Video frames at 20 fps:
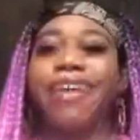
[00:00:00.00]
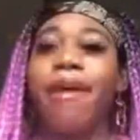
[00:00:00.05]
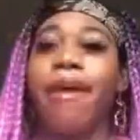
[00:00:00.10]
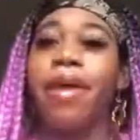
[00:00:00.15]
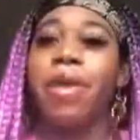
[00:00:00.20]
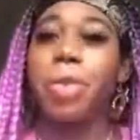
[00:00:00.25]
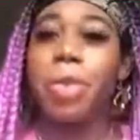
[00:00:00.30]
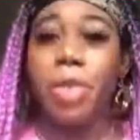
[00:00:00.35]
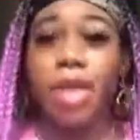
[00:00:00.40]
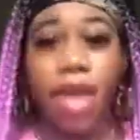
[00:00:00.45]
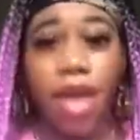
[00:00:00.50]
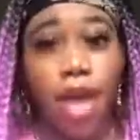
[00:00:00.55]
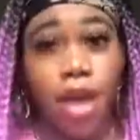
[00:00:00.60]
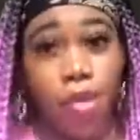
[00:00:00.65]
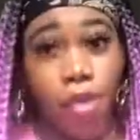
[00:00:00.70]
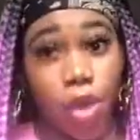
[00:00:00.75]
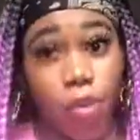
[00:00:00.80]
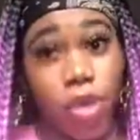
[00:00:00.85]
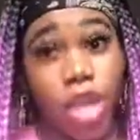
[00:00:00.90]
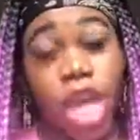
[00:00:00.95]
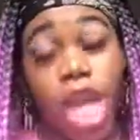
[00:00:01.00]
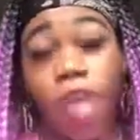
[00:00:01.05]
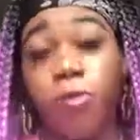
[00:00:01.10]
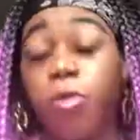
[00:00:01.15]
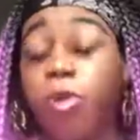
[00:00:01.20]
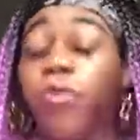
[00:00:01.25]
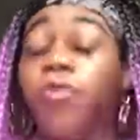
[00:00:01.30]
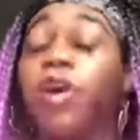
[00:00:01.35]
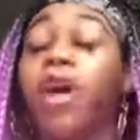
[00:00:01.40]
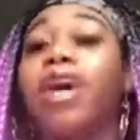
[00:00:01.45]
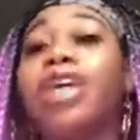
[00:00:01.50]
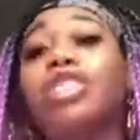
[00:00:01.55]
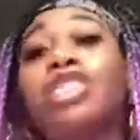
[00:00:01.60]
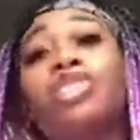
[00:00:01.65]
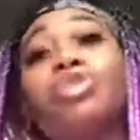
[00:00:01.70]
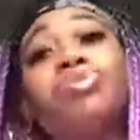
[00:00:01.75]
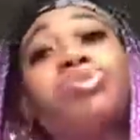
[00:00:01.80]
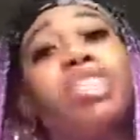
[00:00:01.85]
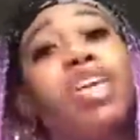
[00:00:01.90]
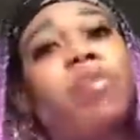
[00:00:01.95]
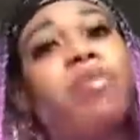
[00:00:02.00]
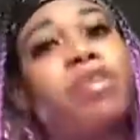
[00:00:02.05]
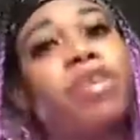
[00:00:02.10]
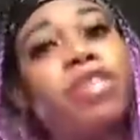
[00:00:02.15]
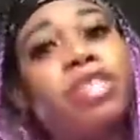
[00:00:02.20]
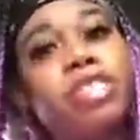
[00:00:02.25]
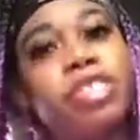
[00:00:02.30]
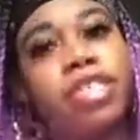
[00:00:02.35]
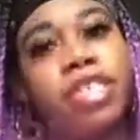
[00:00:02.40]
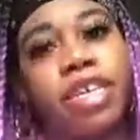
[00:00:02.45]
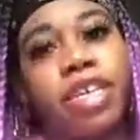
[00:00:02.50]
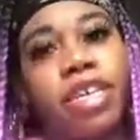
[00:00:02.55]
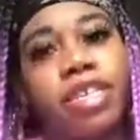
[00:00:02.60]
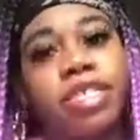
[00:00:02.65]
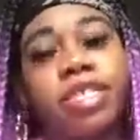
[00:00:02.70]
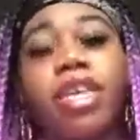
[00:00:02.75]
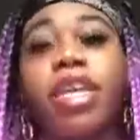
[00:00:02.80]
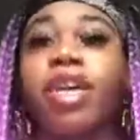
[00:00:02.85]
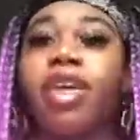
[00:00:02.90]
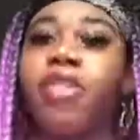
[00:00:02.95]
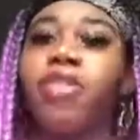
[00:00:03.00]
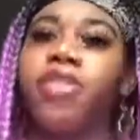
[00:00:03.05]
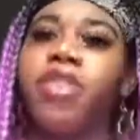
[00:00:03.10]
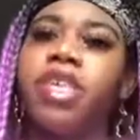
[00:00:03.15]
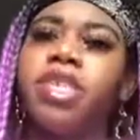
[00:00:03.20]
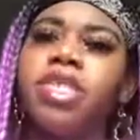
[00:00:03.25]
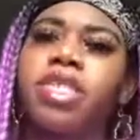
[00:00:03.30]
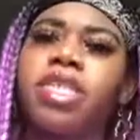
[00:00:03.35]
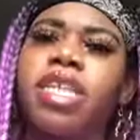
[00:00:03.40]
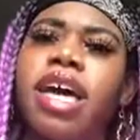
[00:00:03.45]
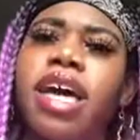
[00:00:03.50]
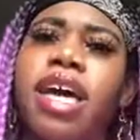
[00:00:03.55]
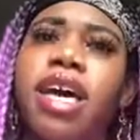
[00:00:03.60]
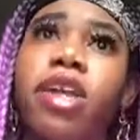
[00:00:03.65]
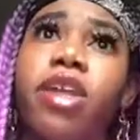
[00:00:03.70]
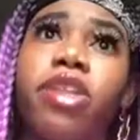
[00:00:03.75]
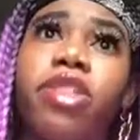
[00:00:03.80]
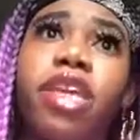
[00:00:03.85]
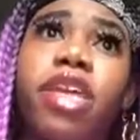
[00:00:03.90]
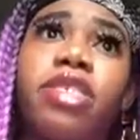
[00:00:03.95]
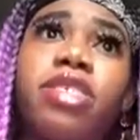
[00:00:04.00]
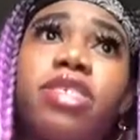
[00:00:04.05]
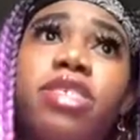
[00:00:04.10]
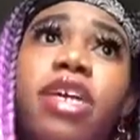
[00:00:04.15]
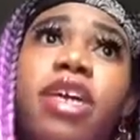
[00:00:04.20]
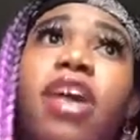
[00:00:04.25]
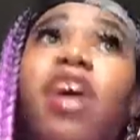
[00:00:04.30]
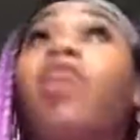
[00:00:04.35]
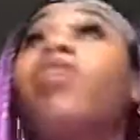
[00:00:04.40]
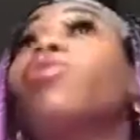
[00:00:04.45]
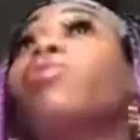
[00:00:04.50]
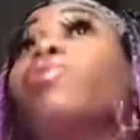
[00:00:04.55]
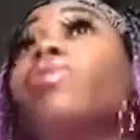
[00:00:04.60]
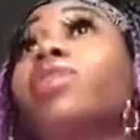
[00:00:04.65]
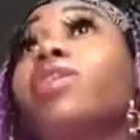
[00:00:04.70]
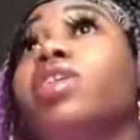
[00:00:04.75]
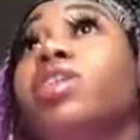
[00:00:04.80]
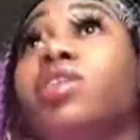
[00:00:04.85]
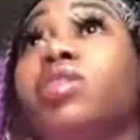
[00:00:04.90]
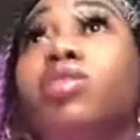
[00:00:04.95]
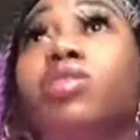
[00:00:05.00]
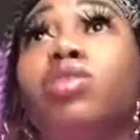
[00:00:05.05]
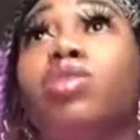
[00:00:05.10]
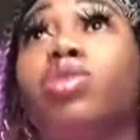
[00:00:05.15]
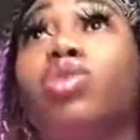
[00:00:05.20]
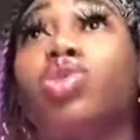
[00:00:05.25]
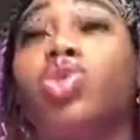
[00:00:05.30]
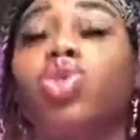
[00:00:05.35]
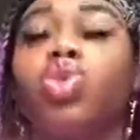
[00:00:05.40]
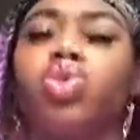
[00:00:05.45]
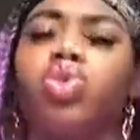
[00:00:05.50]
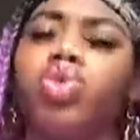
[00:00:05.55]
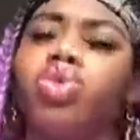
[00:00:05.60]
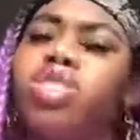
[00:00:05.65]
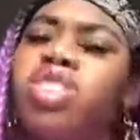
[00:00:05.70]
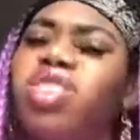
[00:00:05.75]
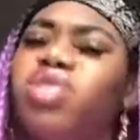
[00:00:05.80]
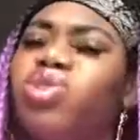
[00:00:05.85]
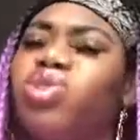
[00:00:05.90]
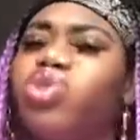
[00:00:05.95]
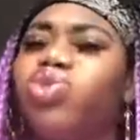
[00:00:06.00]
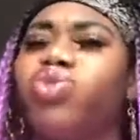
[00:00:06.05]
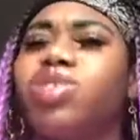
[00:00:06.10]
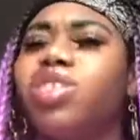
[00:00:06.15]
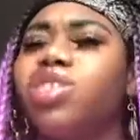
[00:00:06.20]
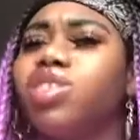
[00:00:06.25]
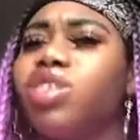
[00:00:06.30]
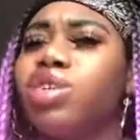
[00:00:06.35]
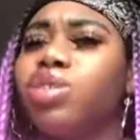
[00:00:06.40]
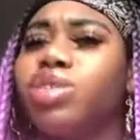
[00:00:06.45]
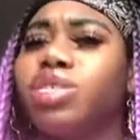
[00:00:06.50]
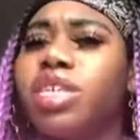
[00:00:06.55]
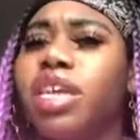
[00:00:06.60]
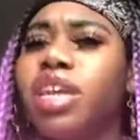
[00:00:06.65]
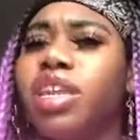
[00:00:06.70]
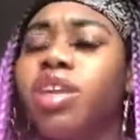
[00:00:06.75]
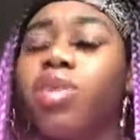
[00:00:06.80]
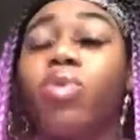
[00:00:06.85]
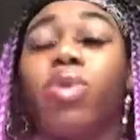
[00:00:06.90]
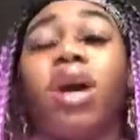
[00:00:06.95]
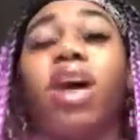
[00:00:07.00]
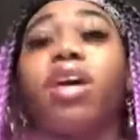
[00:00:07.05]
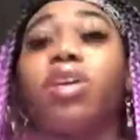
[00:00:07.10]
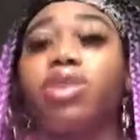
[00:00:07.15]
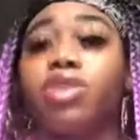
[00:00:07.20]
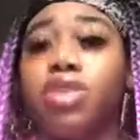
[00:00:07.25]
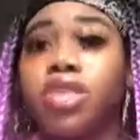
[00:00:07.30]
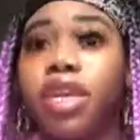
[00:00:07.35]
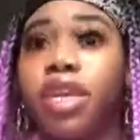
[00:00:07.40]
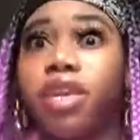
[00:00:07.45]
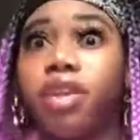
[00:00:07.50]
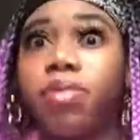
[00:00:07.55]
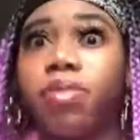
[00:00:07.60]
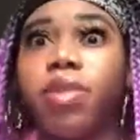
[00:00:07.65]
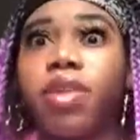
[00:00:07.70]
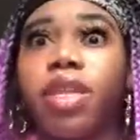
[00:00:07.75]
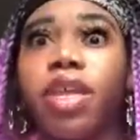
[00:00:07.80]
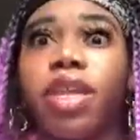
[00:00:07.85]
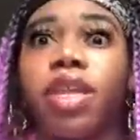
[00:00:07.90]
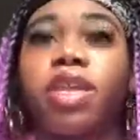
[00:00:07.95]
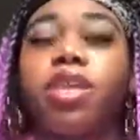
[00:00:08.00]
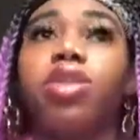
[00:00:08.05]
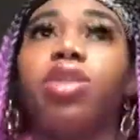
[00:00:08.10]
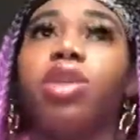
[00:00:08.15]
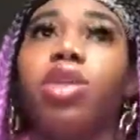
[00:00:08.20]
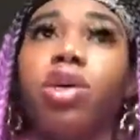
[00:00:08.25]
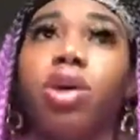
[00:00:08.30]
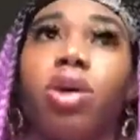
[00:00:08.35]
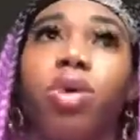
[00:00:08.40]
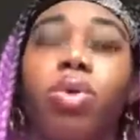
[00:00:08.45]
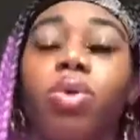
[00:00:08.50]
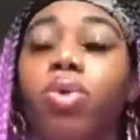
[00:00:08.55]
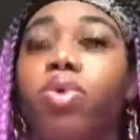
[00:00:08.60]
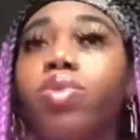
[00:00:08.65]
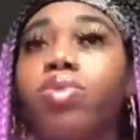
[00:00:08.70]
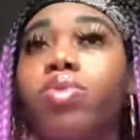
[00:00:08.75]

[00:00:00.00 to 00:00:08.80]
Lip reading: Now that we have moved on to number 6, this lie that they say, I don't really truly understand it. Well, I understand it, but like, know